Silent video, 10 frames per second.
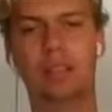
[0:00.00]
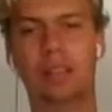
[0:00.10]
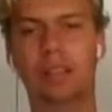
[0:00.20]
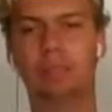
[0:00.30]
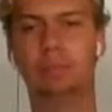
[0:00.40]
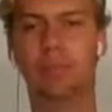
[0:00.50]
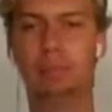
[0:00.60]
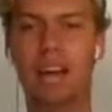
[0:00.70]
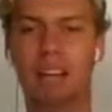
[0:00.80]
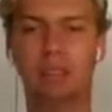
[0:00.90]
like
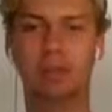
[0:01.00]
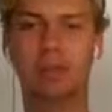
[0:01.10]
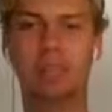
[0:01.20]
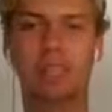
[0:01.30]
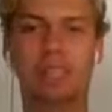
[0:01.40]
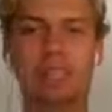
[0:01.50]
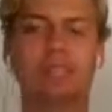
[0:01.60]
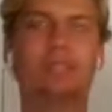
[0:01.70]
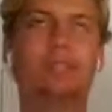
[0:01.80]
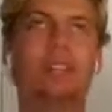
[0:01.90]
the backstory
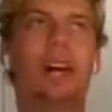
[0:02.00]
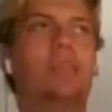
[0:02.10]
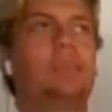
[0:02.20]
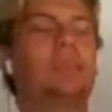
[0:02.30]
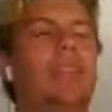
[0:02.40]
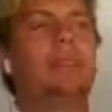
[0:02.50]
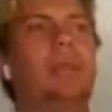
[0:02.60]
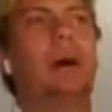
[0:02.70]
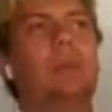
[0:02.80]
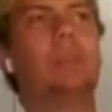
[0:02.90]
of how he became the
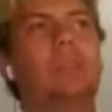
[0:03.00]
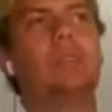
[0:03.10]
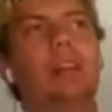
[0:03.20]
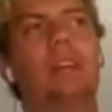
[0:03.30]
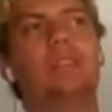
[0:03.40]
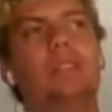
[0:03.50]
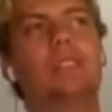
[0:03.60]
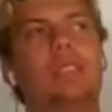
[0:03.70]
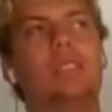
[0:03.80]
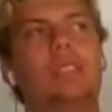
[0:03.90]
Batman Who
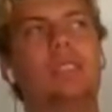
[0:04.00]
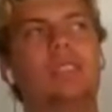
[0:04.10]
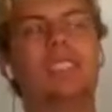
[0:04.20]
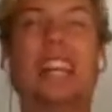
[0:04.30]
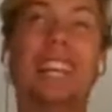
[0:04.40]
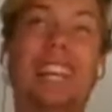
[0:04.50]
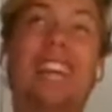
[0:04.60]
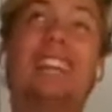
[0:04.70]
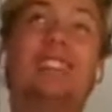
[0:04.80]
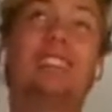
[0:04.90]
Laughs. So it's like
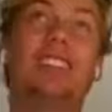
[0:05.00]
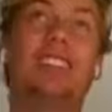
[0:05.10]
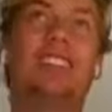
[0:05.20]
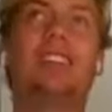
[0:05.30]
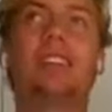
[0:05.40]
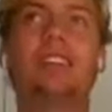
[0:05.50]
8 really.